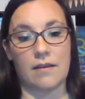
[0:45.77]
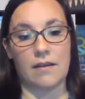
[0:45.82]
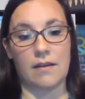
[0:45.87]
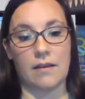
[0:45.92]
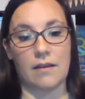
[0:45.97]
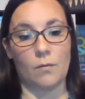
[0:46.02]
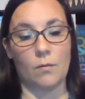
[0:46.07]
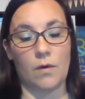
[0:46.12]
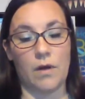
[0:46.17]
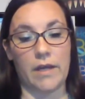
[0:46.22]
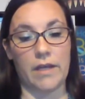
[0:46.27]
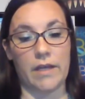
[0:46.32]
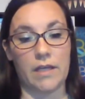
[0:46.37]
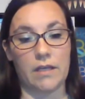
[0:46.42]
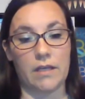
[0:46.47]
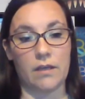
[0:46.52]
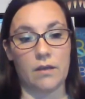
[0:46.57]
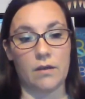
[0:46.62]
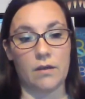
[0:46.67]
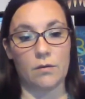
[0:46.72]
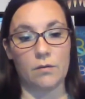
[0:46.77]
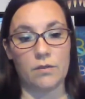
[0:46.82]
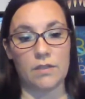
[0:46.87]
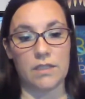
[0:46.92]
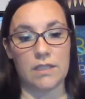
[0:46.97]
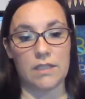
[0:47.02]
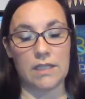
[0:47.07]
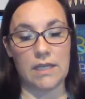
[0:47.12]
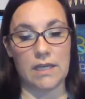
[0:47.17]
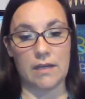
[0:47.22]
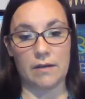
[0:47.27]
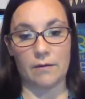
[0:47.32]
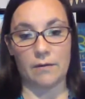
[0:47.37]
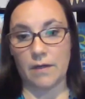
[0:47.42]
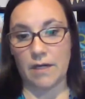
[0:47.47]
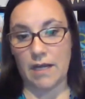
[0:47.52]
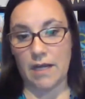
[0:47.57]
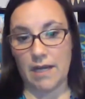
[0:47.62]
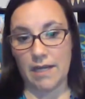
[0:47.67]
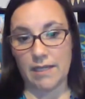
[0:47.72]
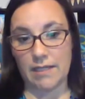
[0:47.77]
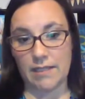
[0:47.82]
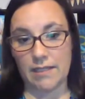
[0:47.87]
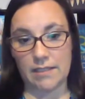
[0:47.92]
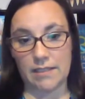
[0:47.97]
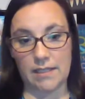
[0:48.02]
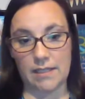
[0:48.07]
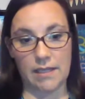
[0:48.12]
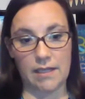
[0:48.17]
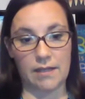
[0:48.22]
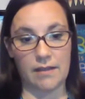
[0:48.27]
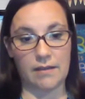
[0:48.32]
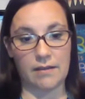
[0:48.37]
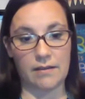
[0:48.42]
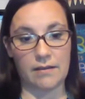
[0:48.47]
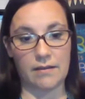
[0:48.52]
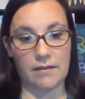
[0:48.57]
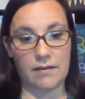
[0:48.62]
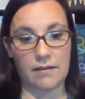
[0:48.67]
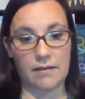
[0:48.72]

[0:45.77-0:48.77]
in what you see and what I see.